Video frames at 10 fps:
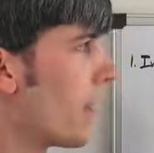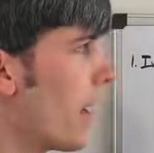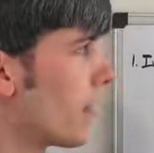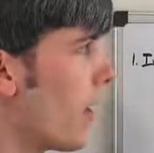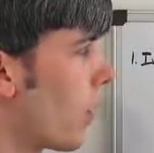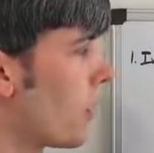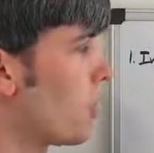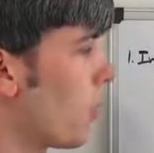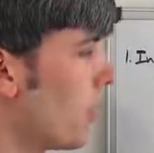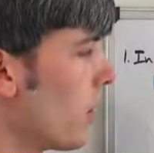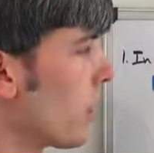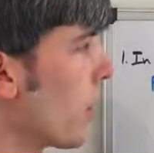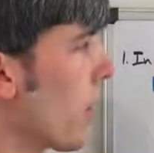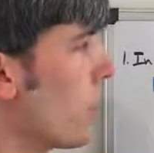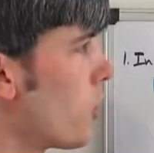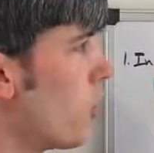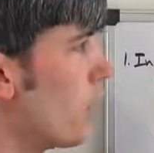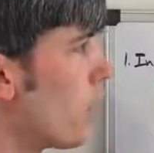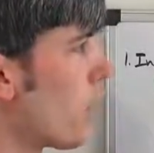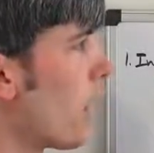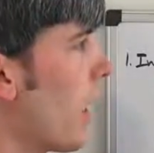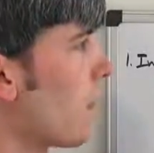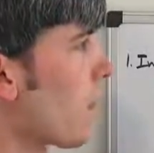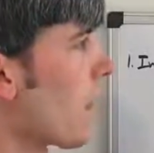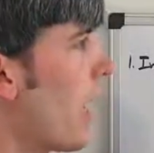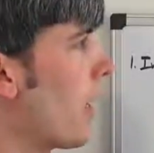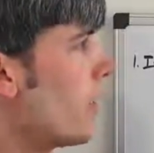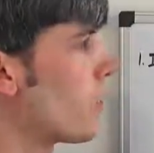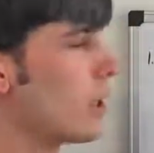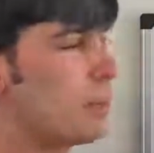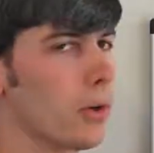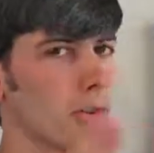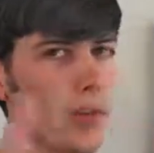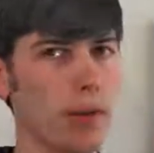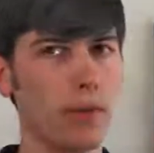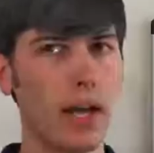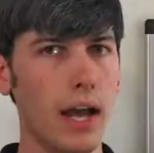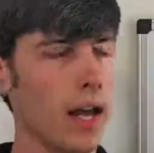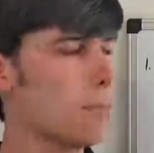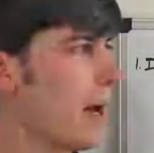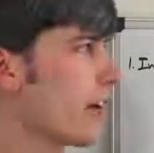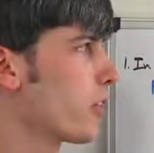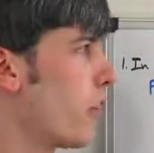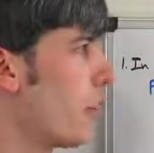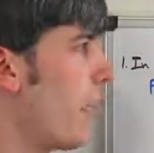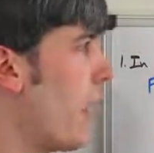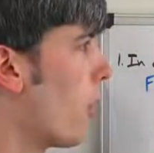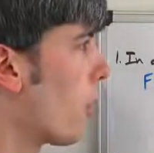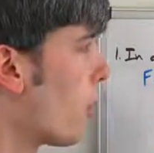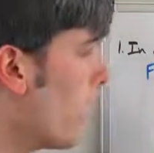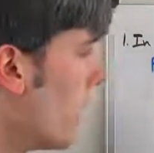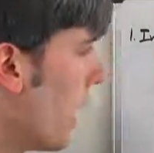That's not what you should be looking at. You should be looking at how do you keep yourself at maximum power,